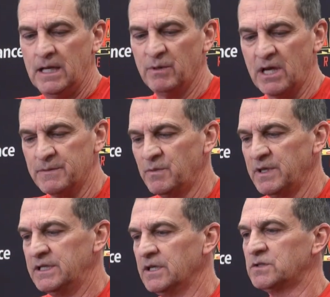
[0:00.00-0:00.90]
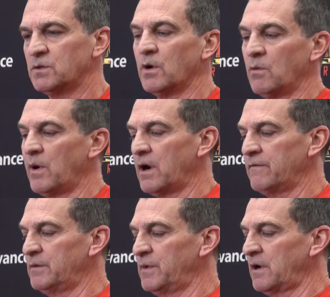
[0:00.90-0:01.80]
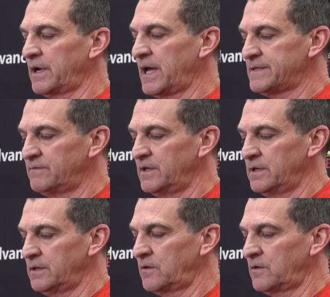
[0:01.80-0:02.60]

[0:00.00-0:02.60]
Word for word: It becomes a big deal. So we're aware of it, but our guys have done an